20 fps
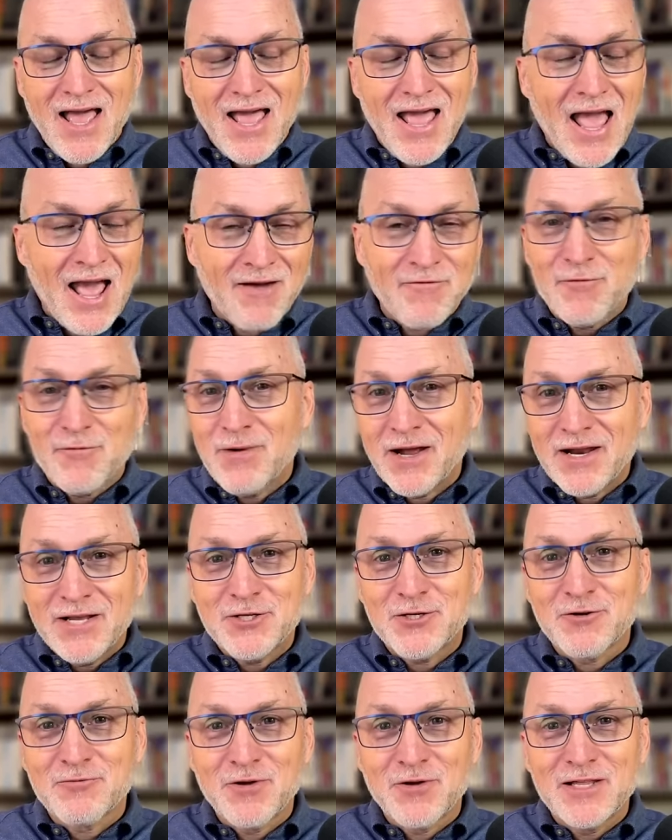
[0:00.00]
Everybody
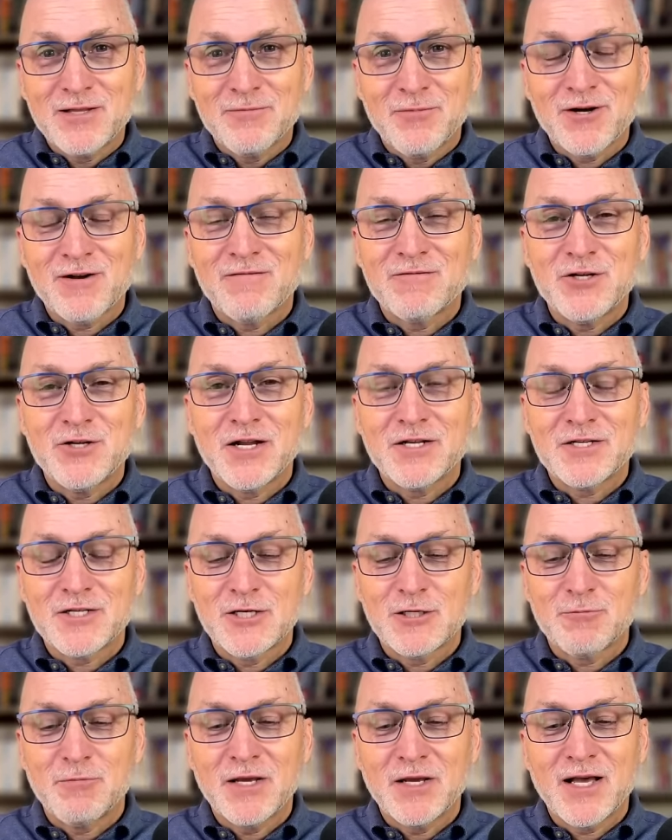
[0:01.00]
should read the book of
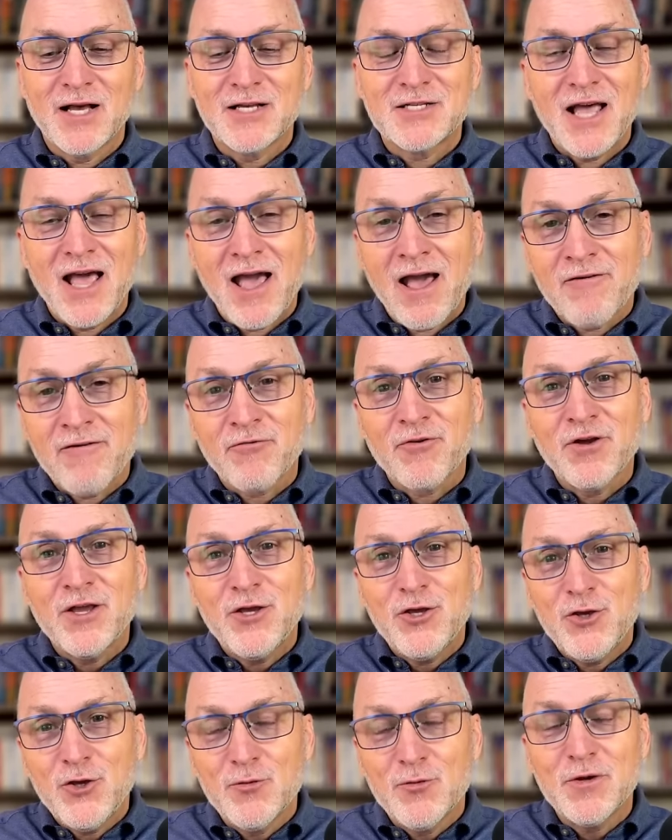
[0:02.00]
Genesis because every
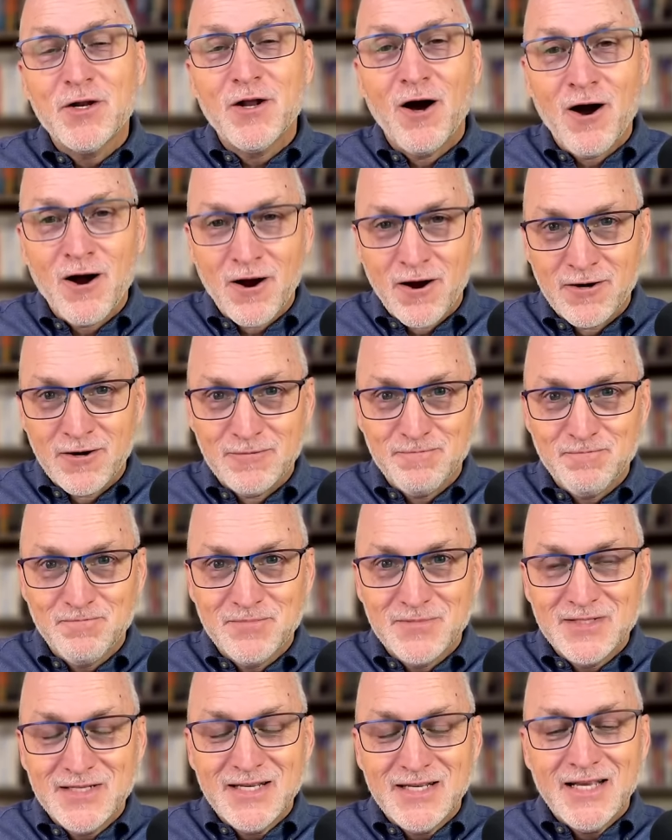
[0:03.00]
human heart
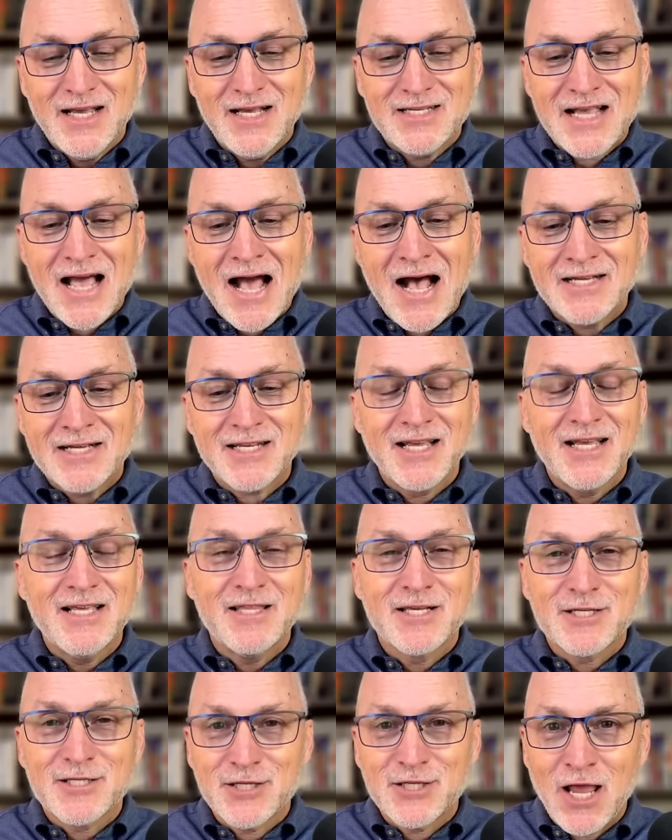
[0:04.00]
is asking
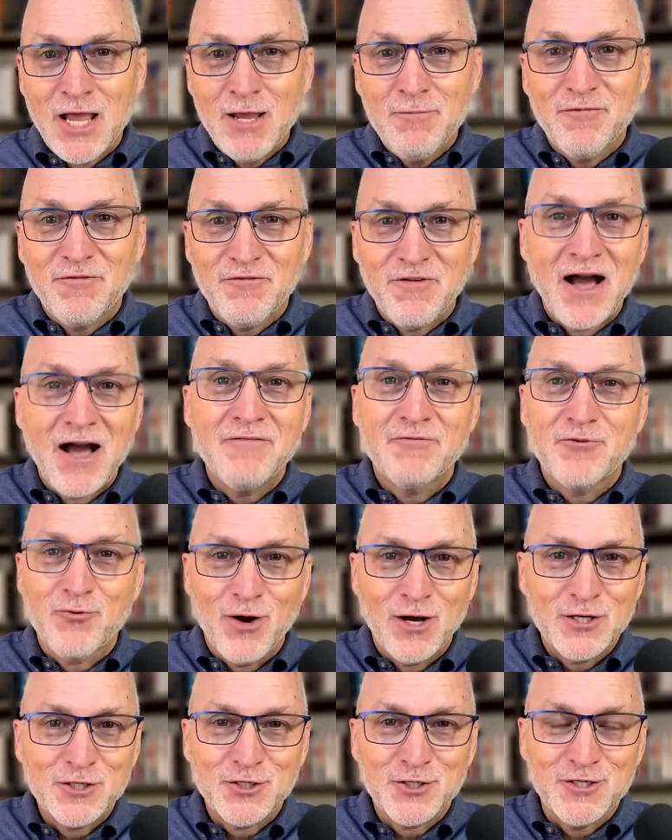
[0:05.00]
the same five
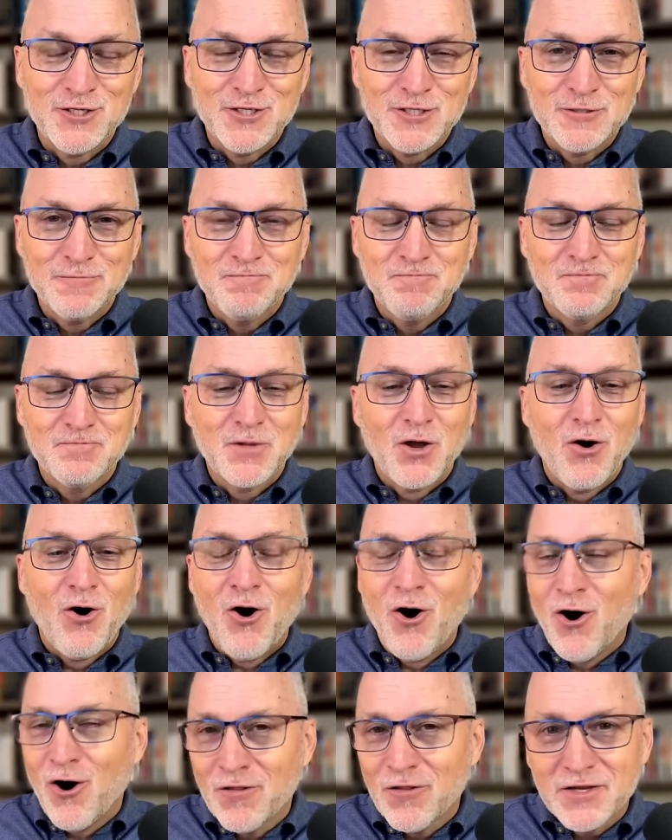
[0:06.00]
questions
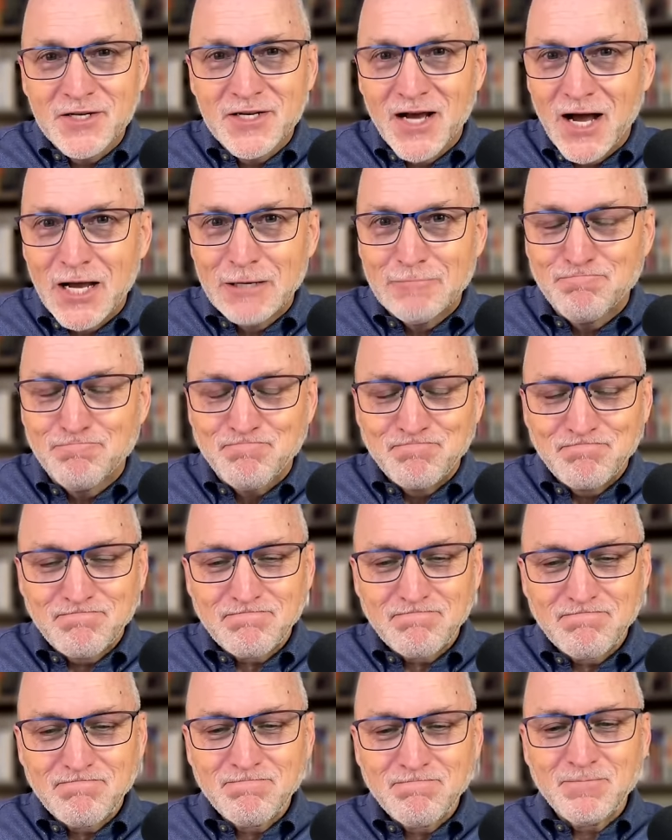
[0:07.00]
all the time
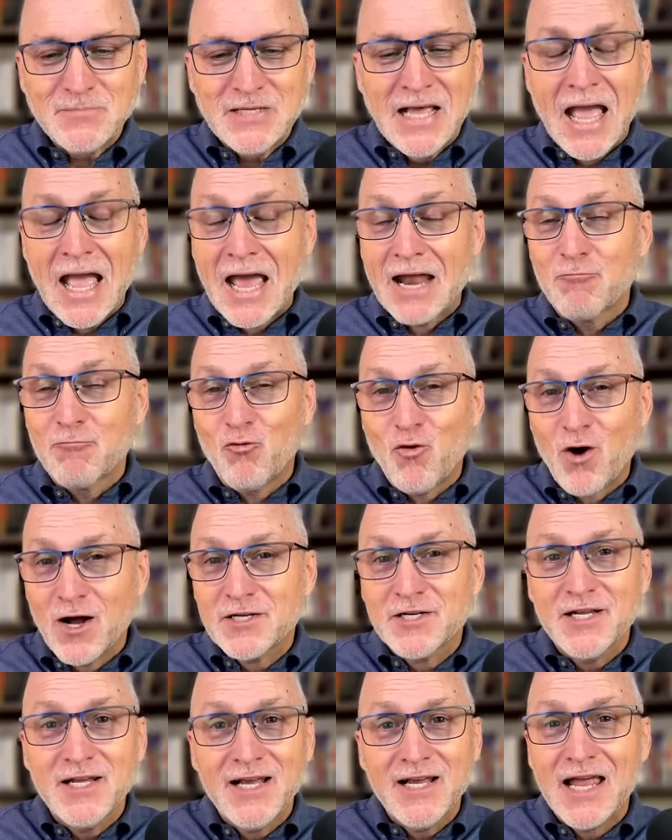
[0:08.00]
and
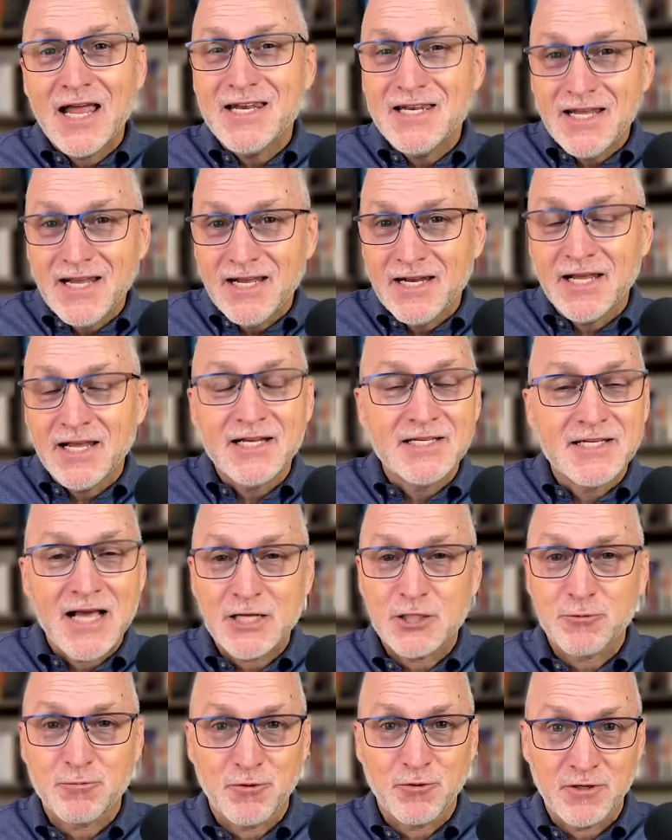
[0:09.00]
wanting and needing
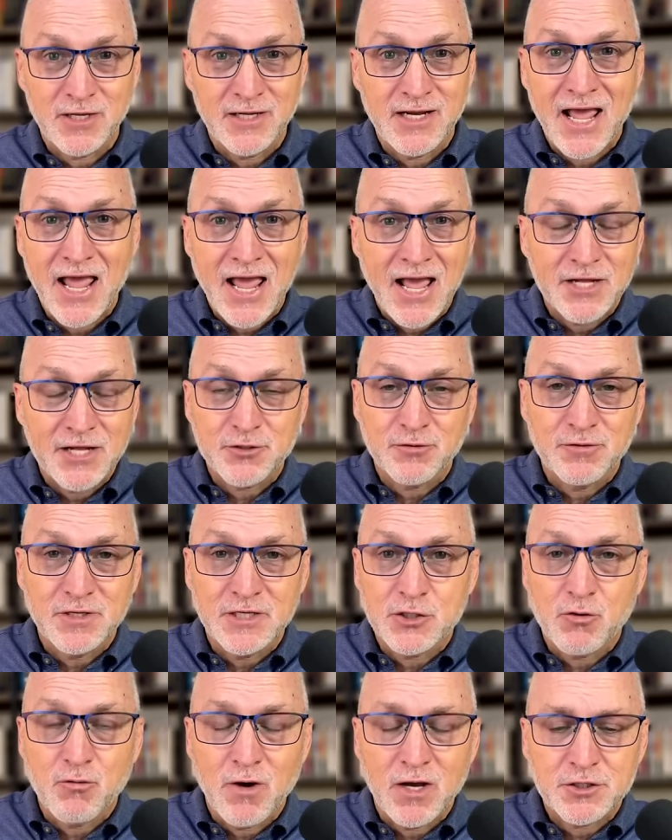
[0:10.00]
desperately to answer these
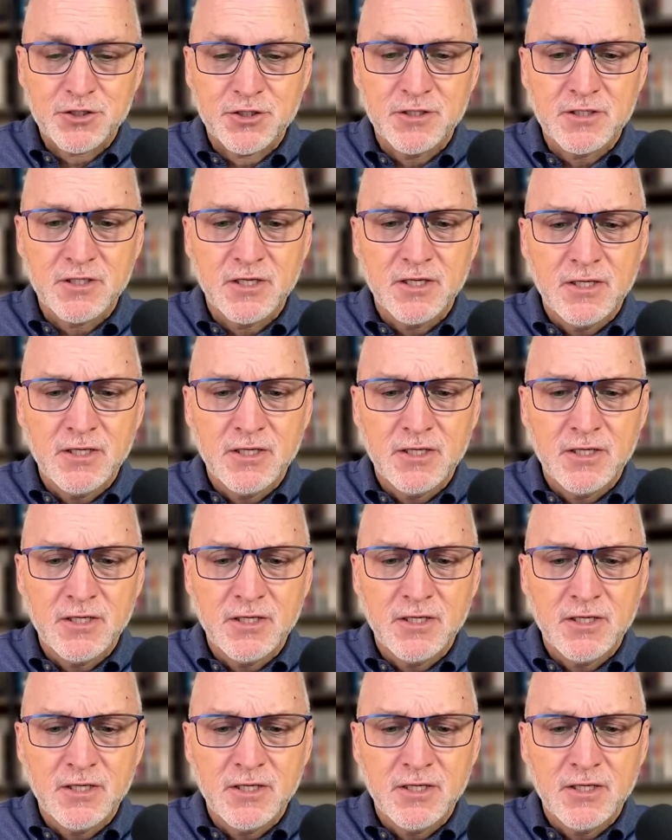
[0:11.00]
questions.